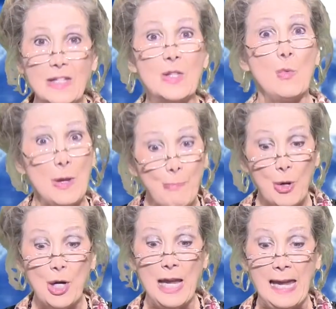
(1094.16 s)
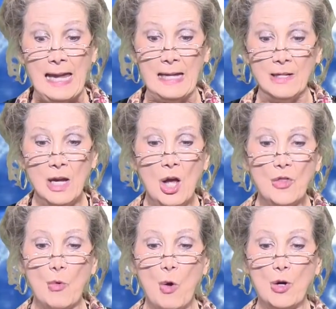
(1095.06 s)
So we put in
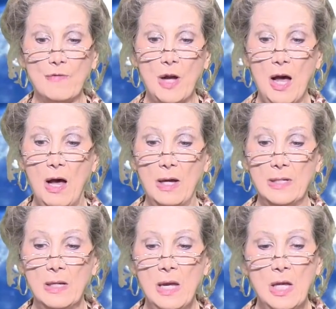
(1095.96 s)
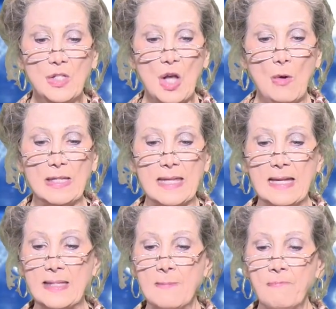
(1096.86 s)
the Word of God. So it
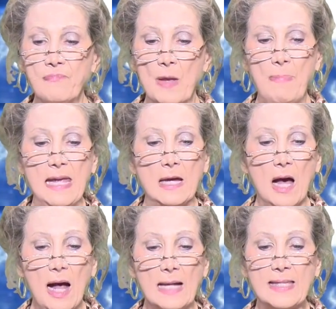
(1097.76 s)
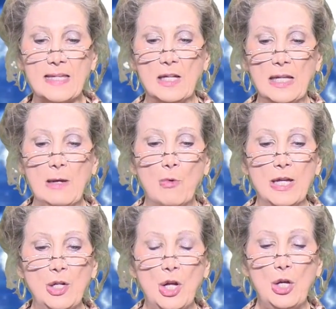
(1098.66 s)
says, be constantly
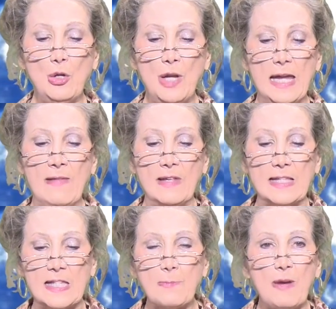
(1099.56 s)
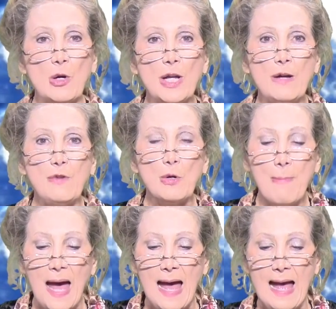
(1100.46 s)
renewed in the spirit of your
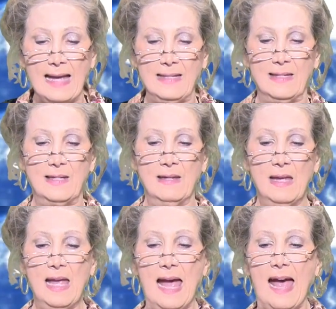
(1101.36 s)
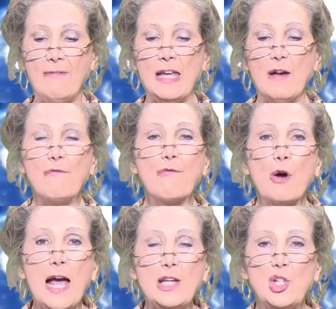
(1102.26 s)
mind, having a
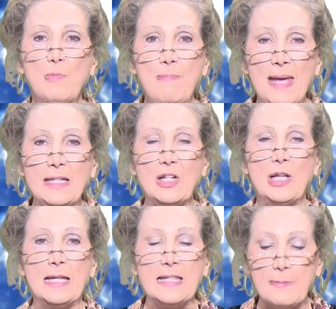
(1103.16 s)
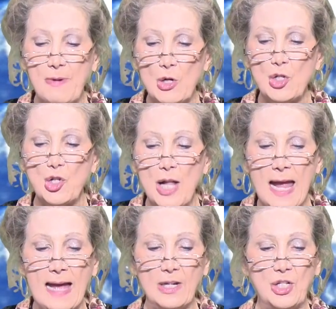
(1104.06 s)
fresh mental and spiritual
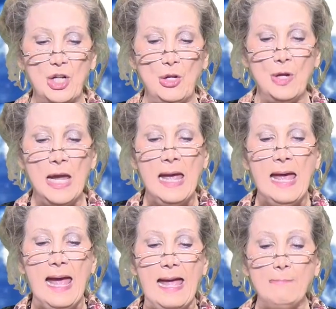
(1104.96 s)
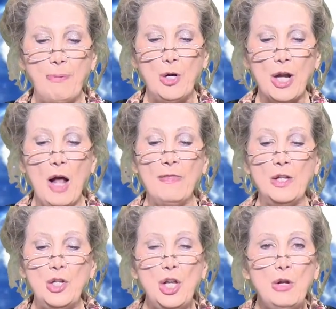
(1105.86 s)
attitude, and put on the
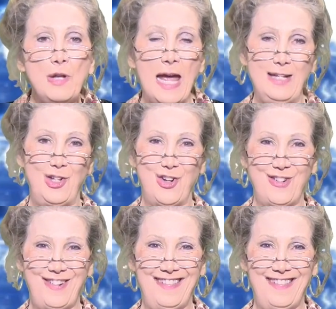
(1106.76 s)
new nature,